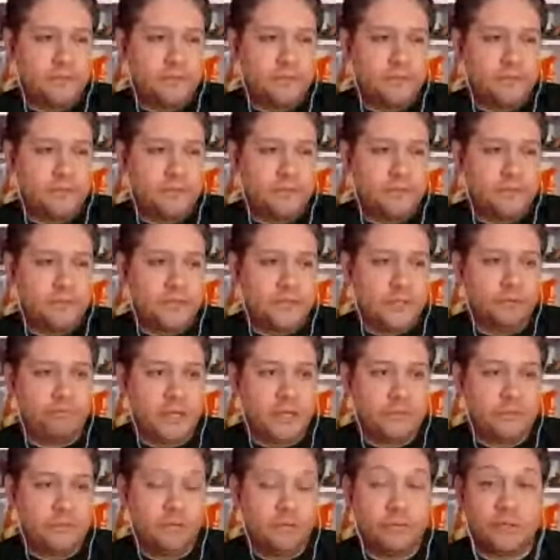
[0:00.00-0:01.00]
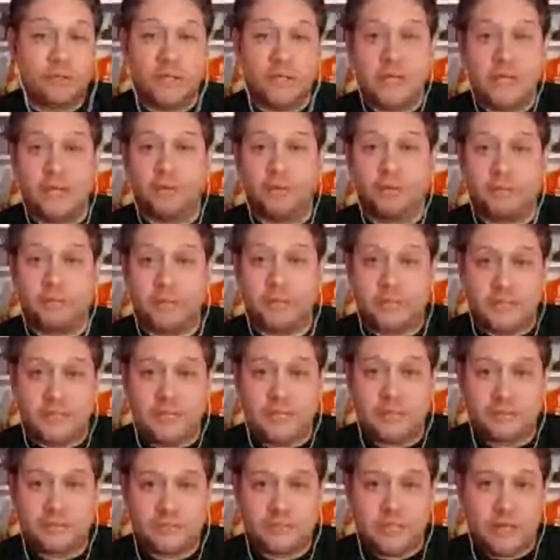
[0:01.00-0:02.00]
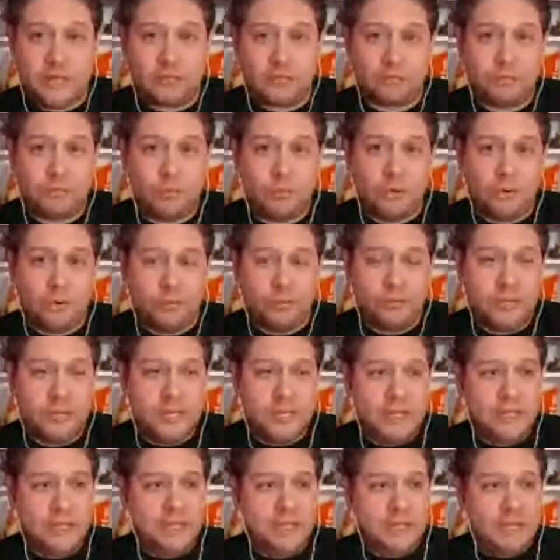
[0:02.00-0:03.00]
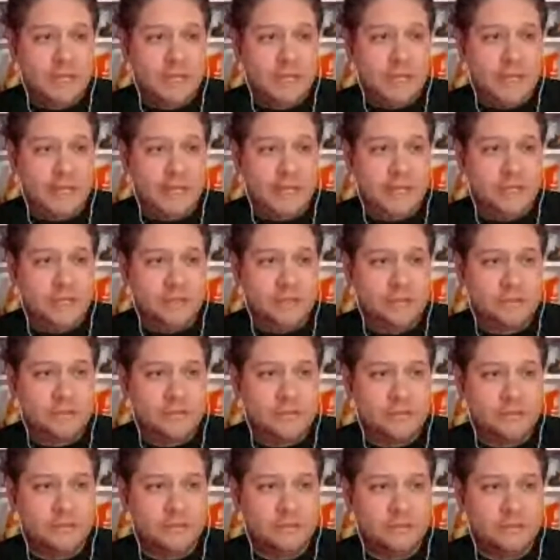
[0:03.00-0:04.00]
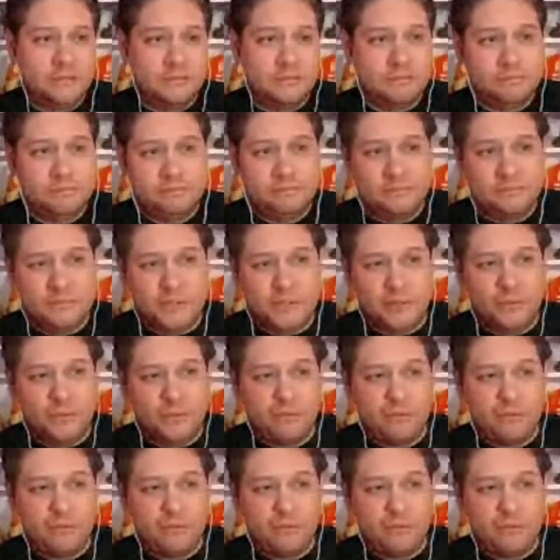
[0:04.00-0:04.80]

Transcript: Whereas the heroes are fighting tooth and nail to maintain the status quo, and